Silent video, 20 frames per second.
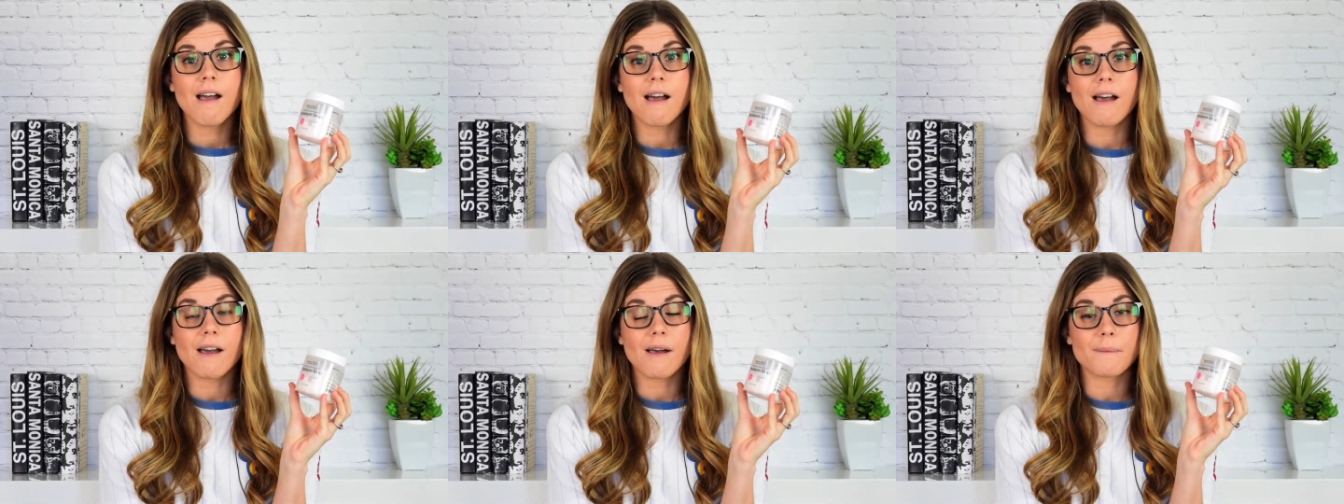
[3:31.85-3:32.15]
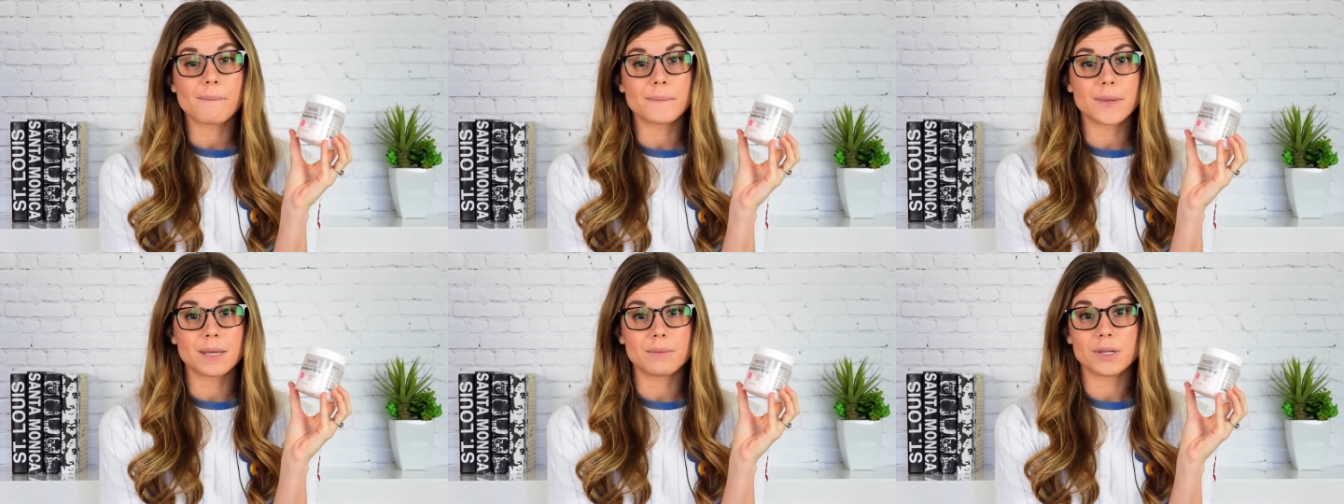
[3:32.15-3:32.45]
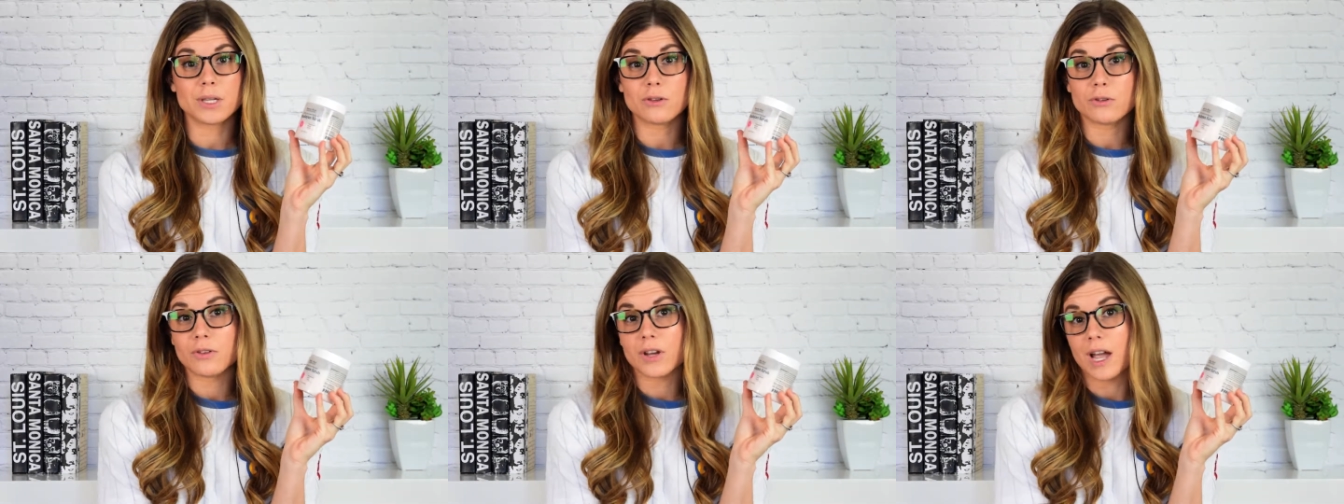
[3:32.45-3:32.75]

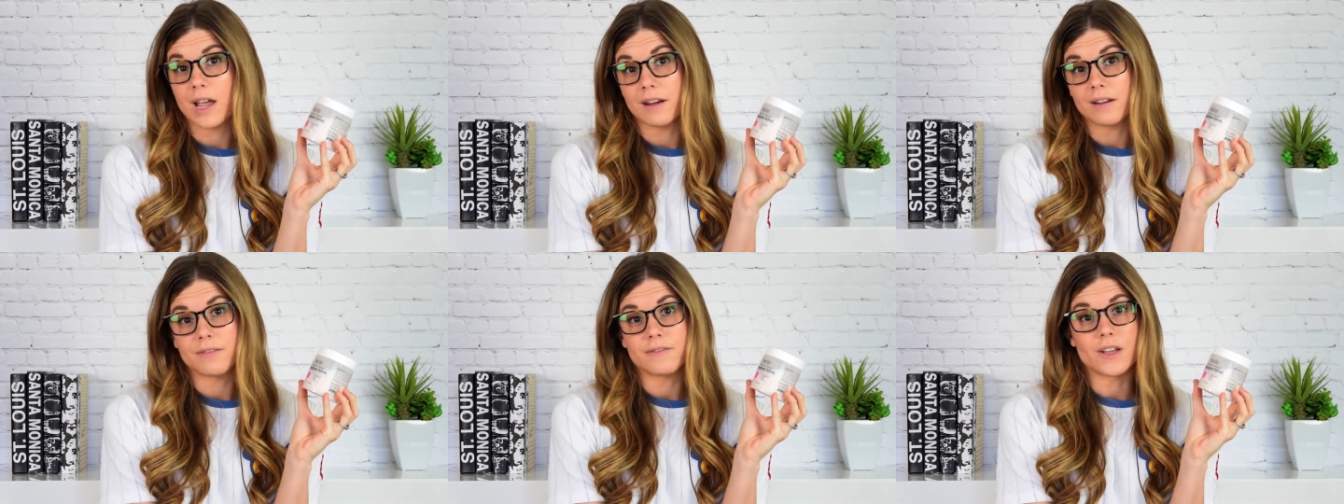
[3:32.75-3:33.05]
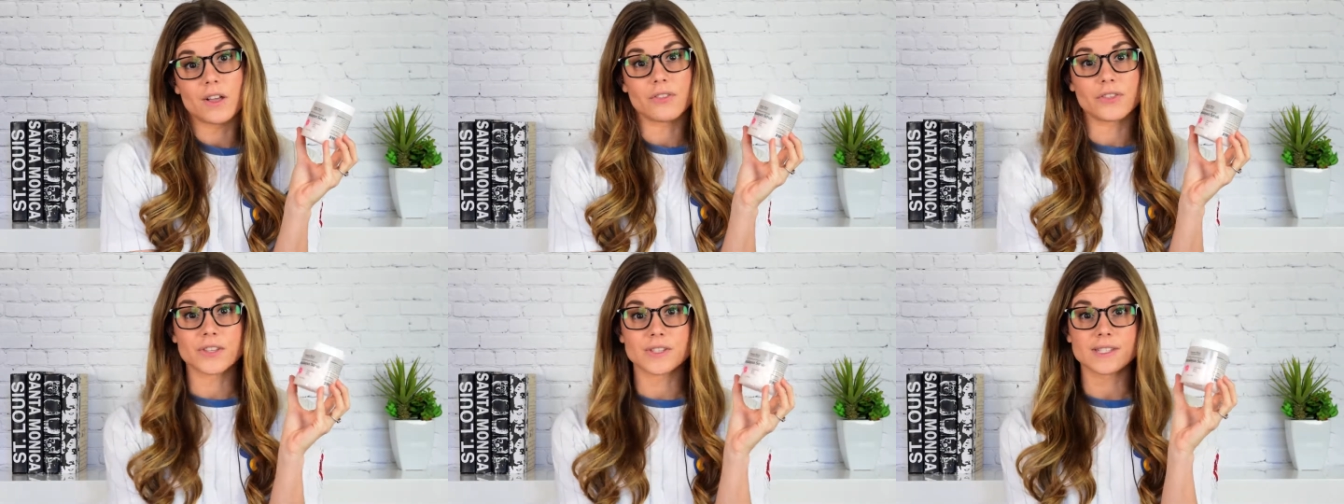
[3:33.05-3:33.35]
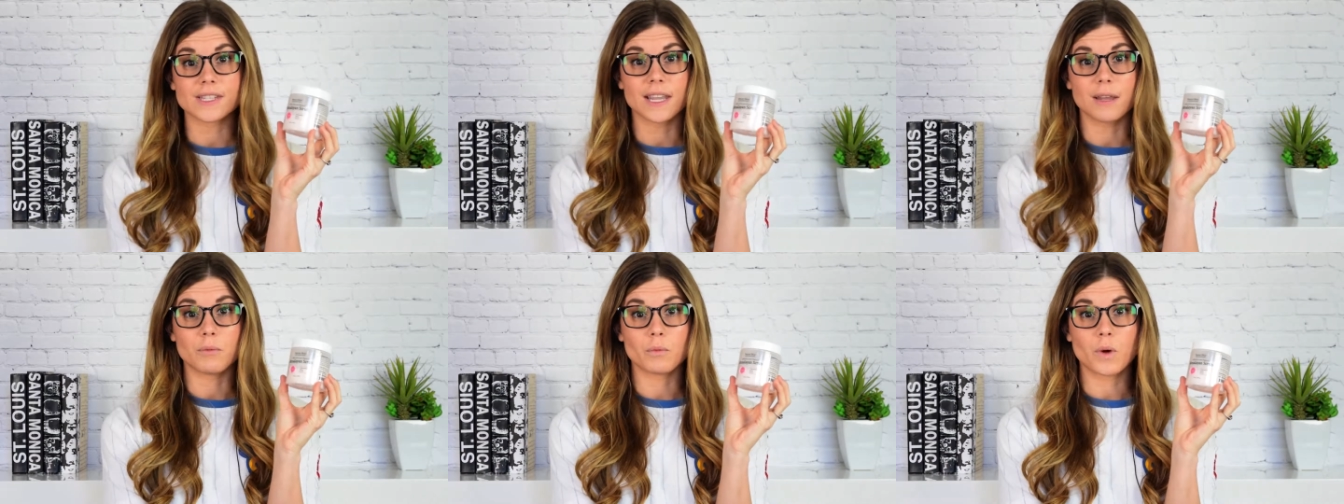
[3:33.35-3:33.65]
Maybe you kind of felt the
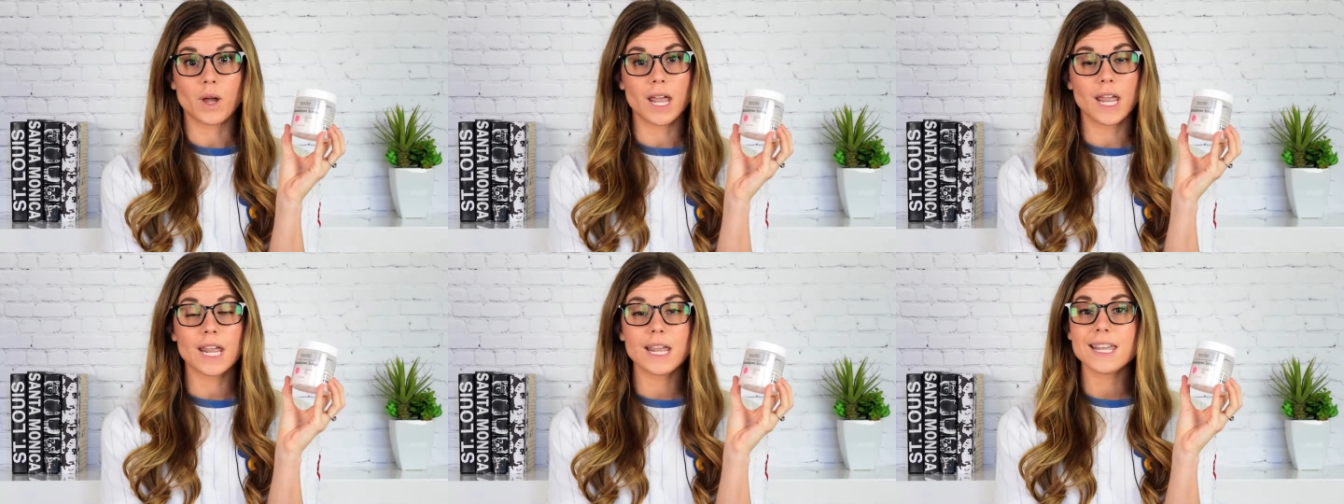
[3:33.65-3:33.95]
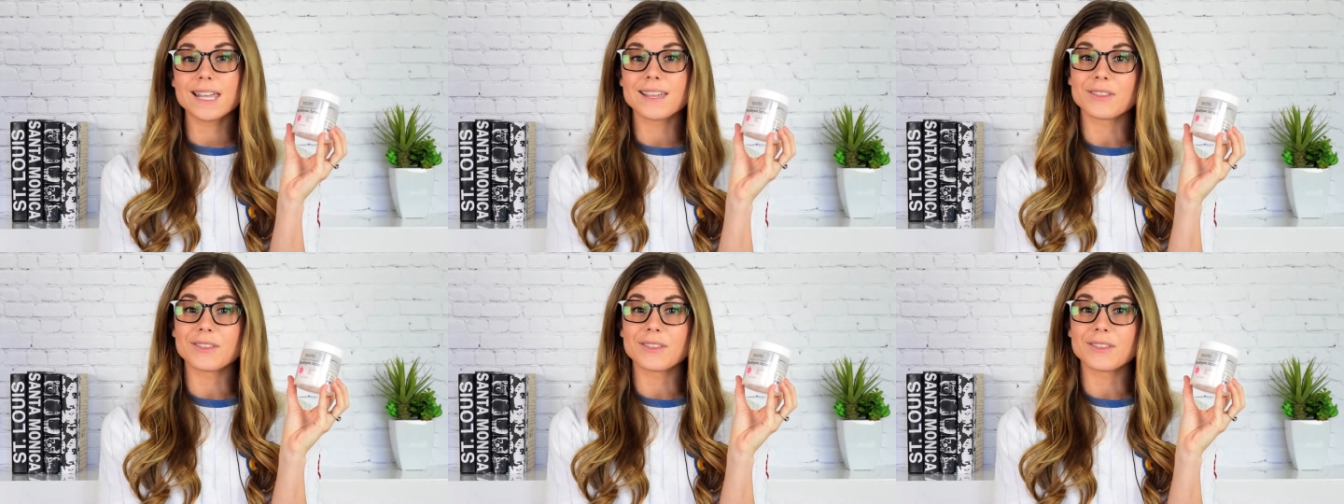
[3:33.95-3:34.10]
same way.